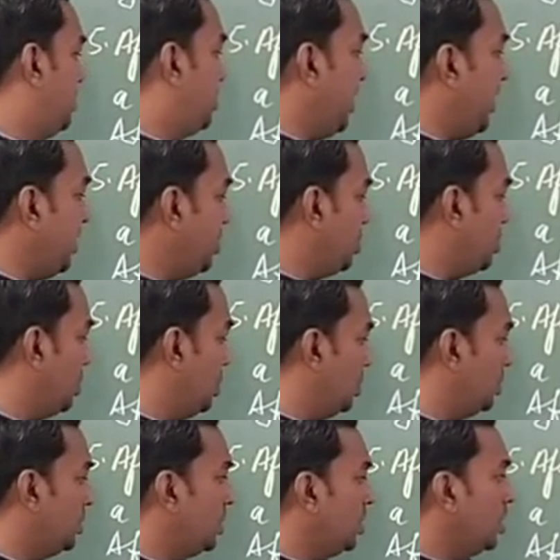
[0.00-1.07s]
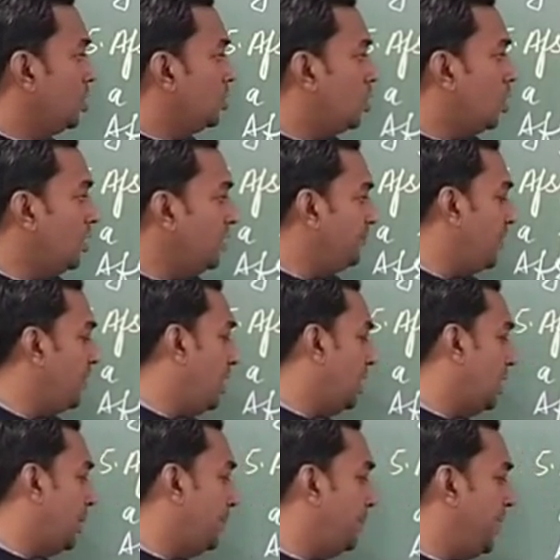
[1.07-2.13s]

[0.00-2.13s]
they should go for a